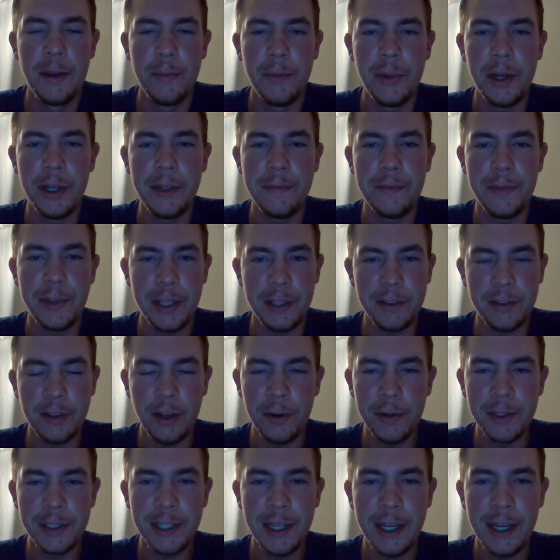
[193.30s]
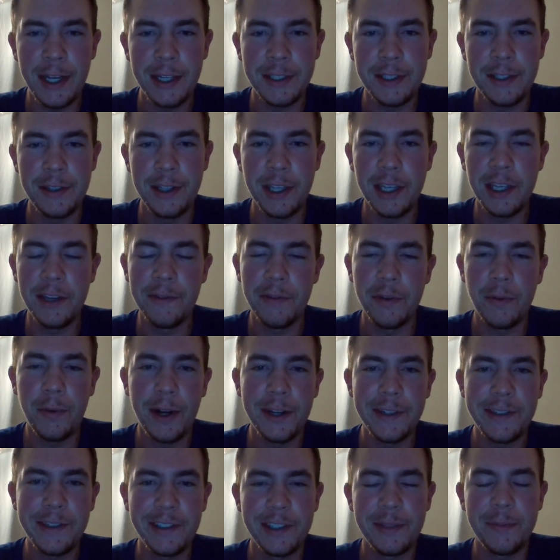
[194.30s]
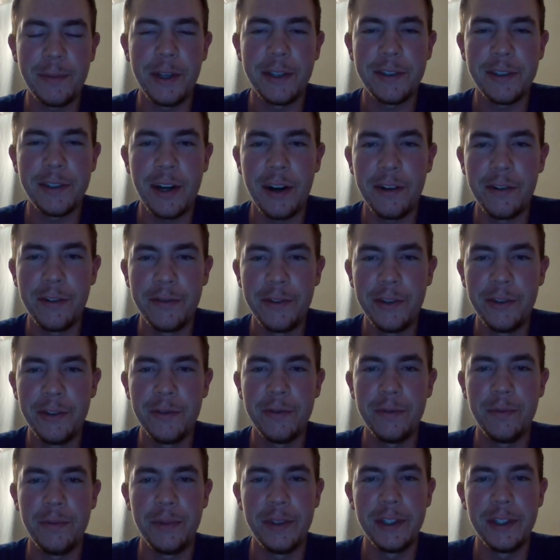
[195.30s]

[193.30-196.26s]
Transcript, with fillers: But as always, guys, thank you for watching this Best Car review.